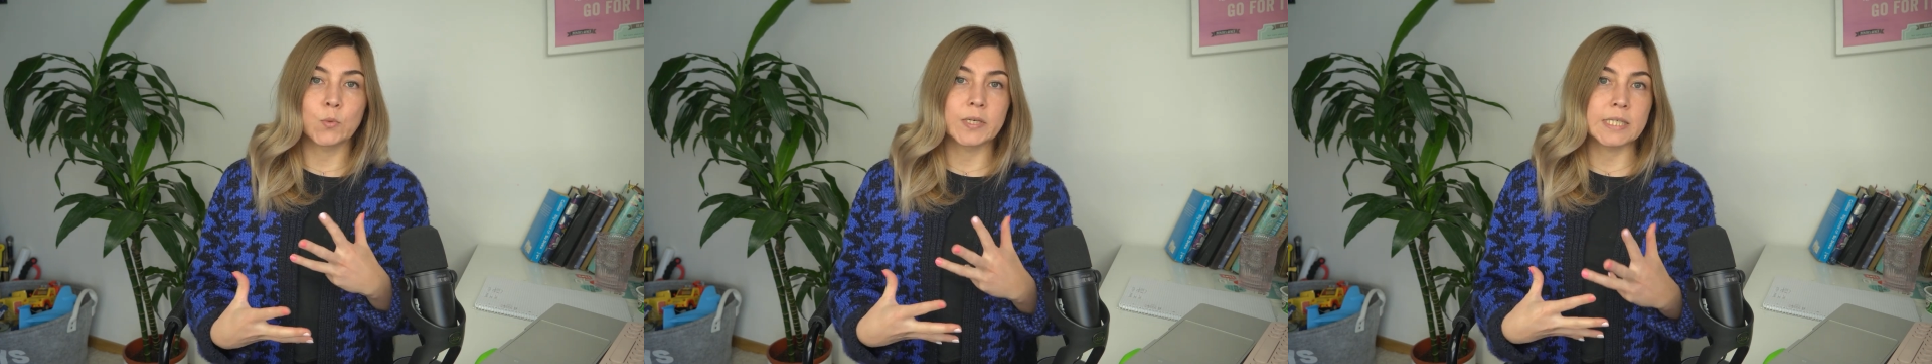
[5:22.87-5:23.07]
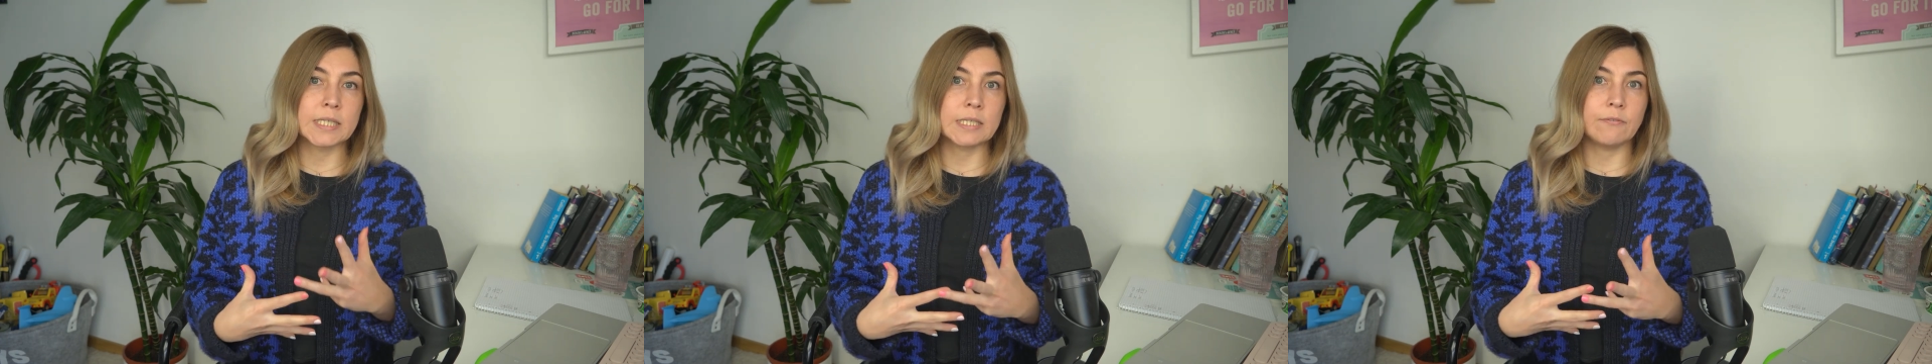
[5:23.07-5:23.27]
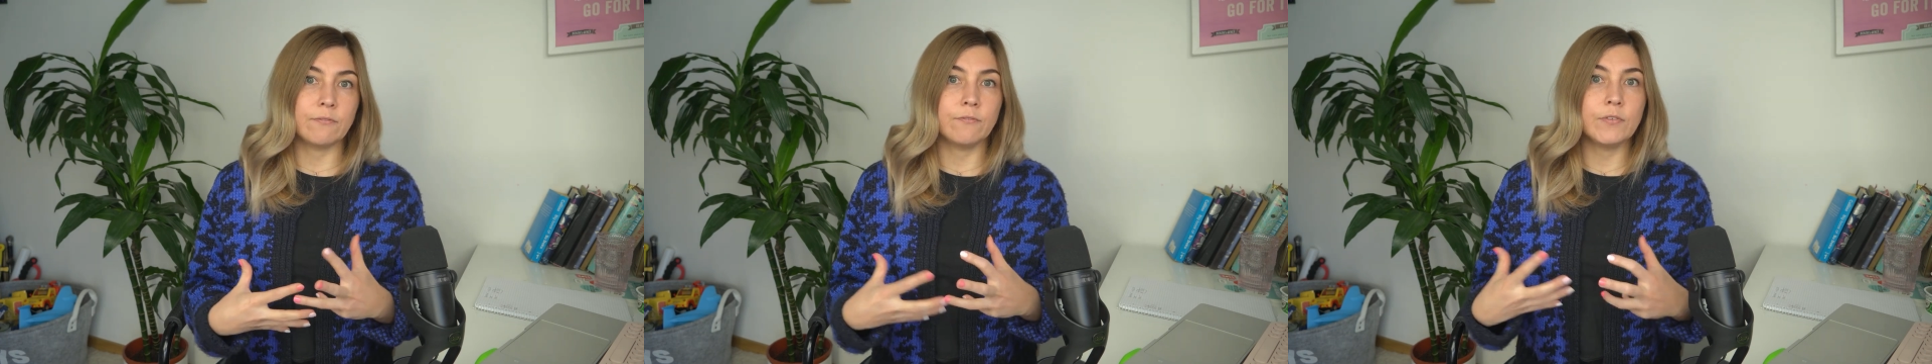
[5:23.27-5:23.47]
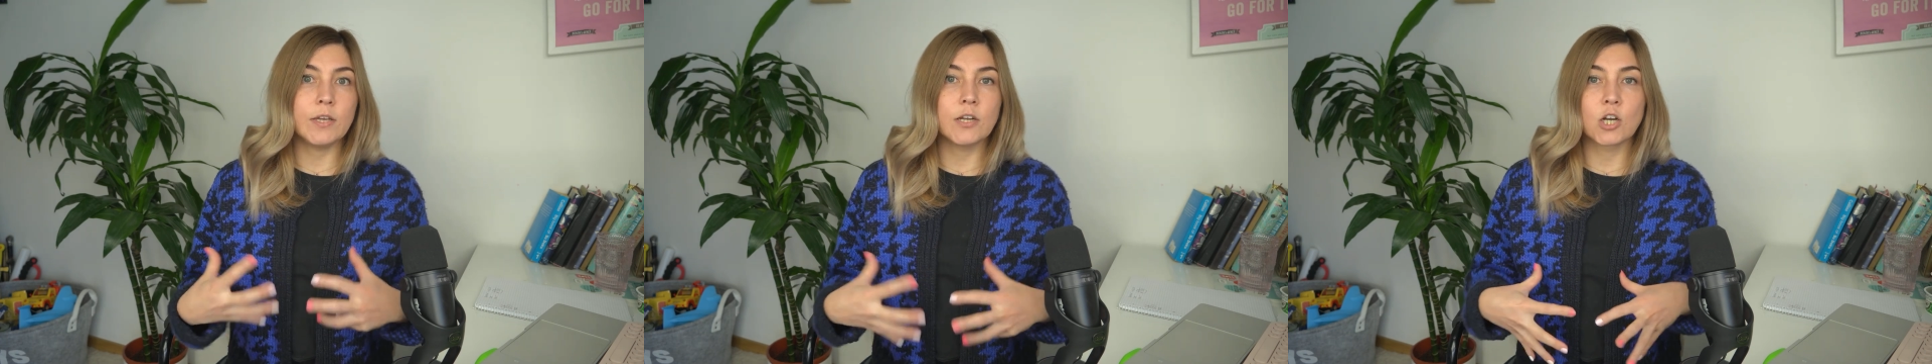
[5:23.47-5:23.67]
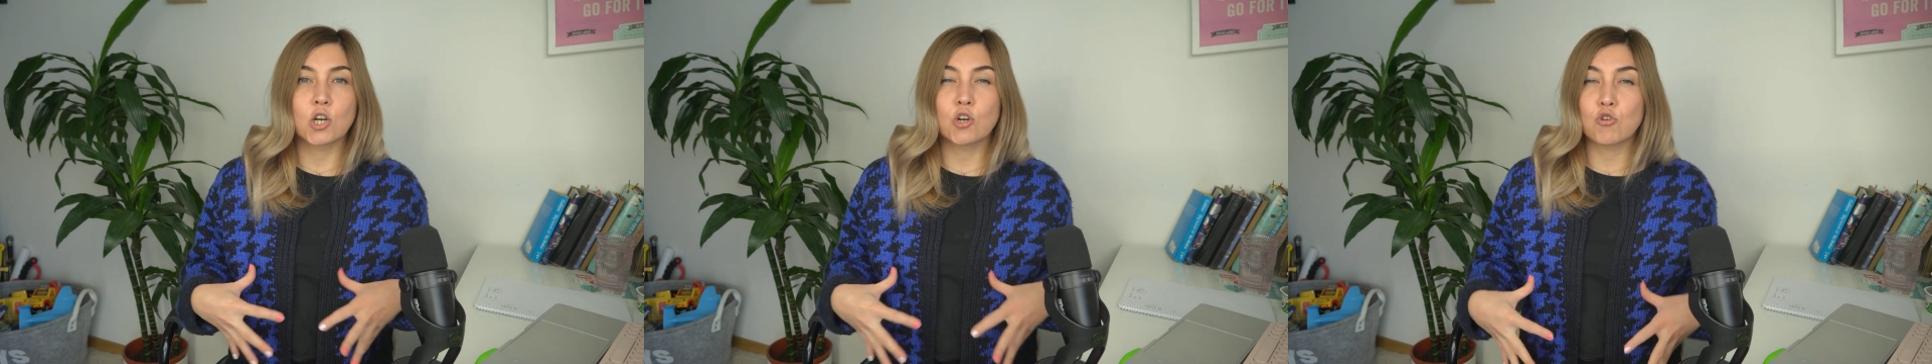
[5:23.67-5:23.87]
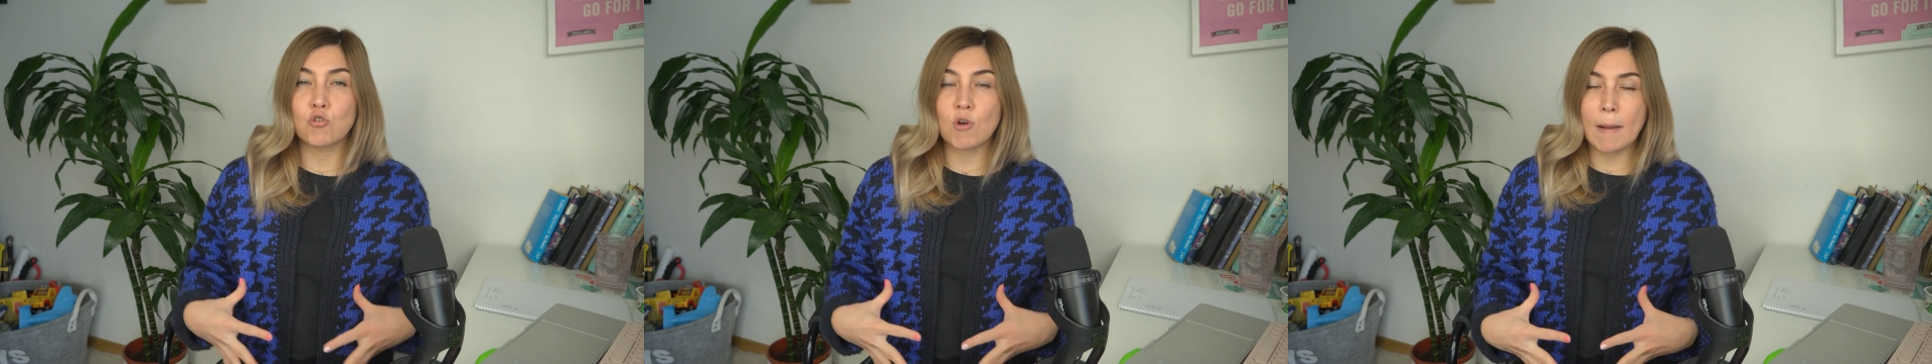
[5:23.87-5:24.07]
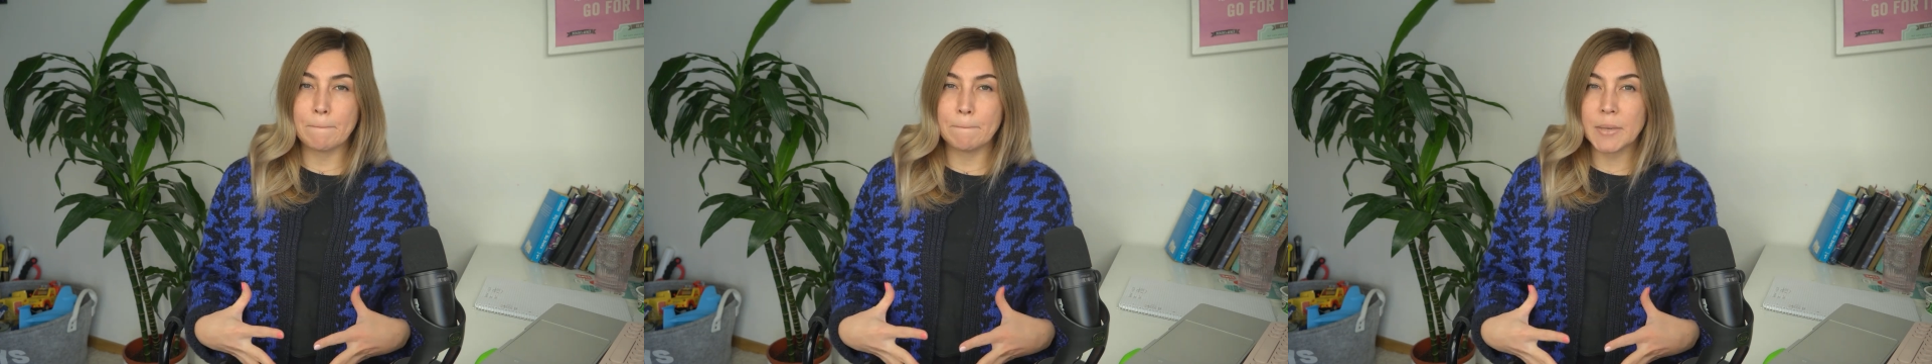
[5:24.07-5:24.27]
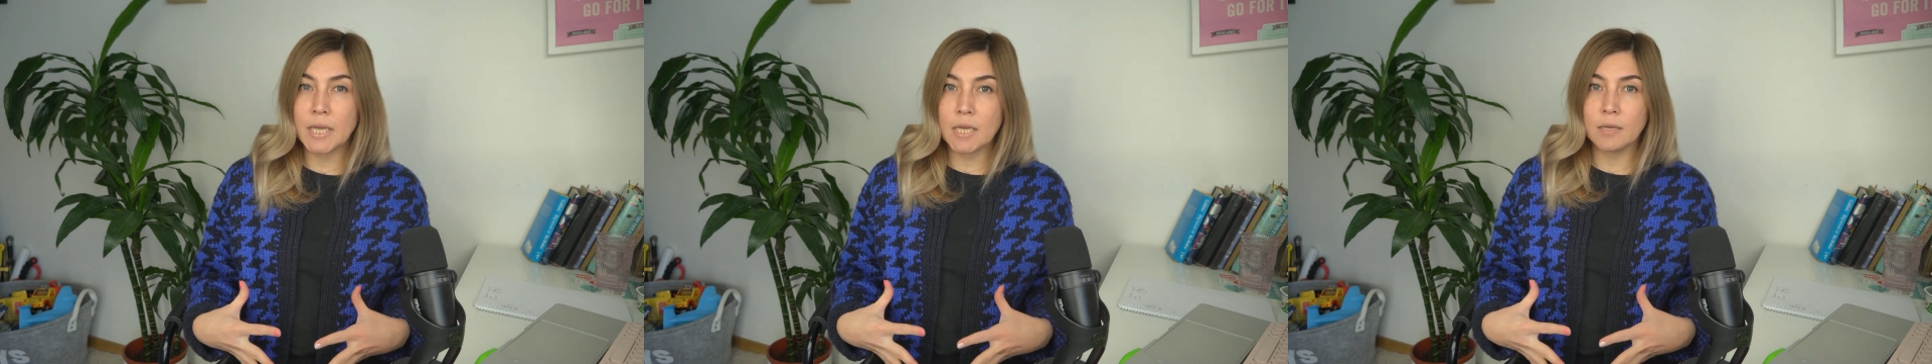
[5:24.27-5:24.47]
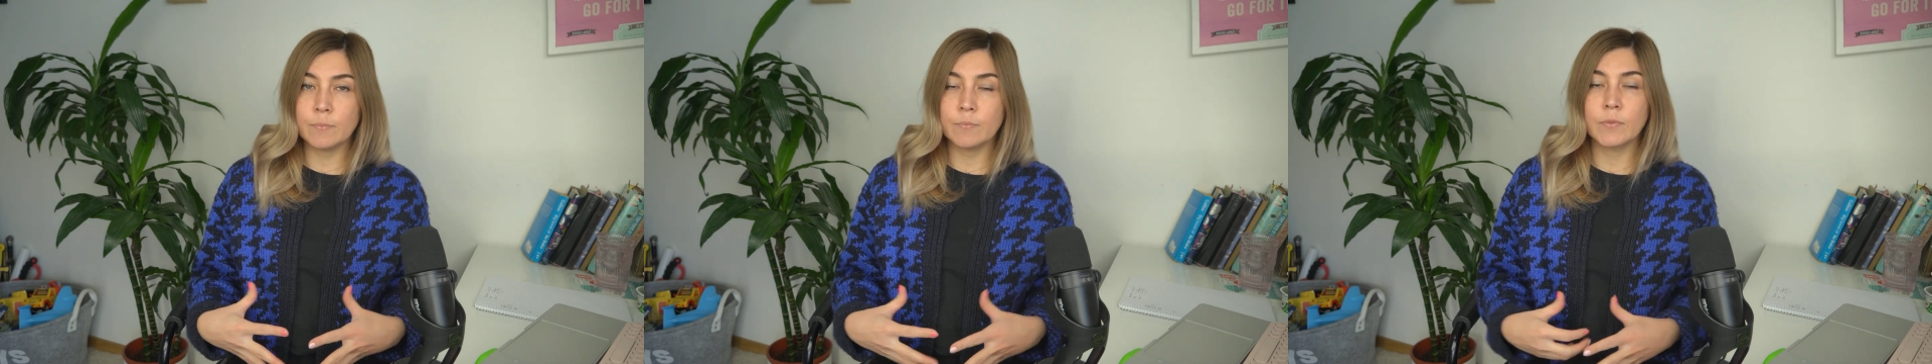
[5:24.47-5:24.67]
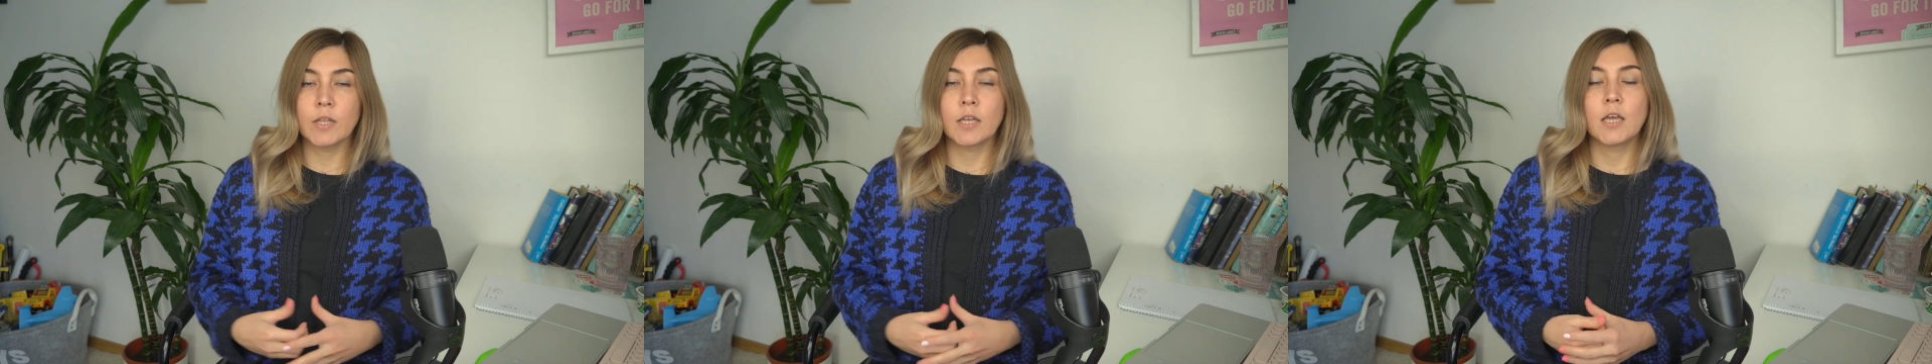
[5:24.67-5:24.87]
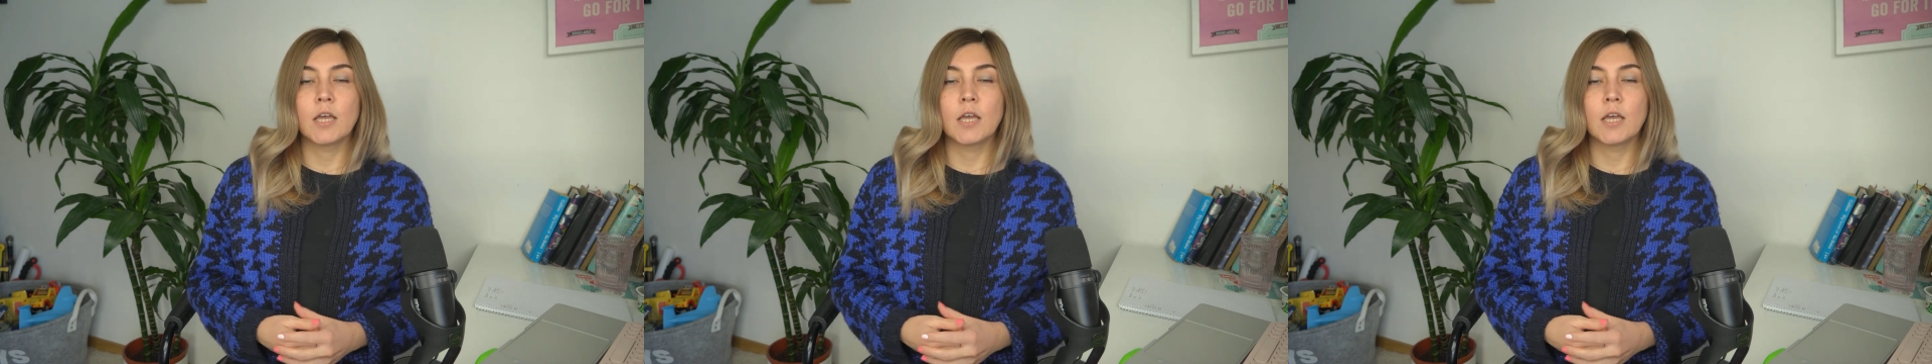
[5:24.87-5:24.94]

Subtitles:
or severe cramping.